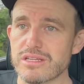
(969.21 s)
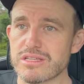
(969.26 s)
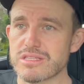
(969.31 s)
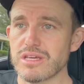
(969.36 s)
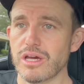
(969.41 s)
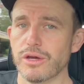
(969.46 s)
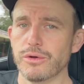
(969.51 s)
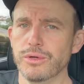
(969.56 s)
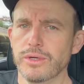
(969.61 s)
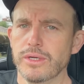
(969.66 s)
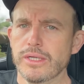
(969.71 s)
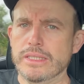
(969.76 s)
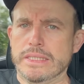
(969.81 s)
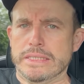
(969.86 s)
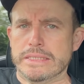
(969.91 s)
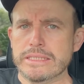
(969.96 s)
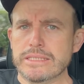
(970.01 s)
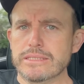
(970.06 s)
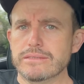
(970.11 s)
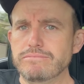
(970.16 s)
So,
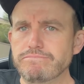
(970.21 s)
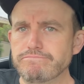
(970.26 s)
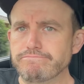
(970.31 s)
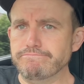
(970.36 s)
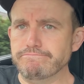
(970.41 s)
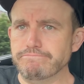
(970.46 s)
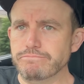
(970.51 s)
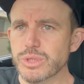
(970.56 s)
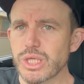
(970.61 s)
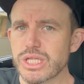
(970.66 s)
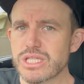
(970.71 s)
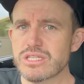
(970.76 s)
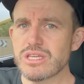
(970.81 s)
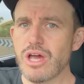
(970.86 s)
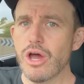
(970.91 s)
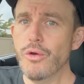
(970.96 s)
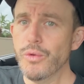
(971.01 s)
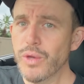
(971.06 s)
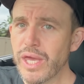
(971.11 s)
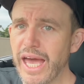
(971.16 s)
it's
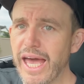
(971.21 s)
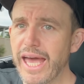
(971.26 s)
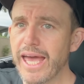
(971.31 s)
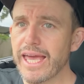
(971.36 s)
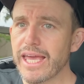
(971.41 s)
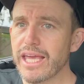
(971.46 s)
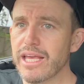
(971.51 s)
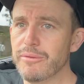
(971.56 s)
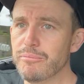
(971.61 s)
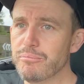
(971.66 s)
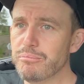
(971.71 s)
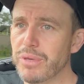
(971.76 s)
okay,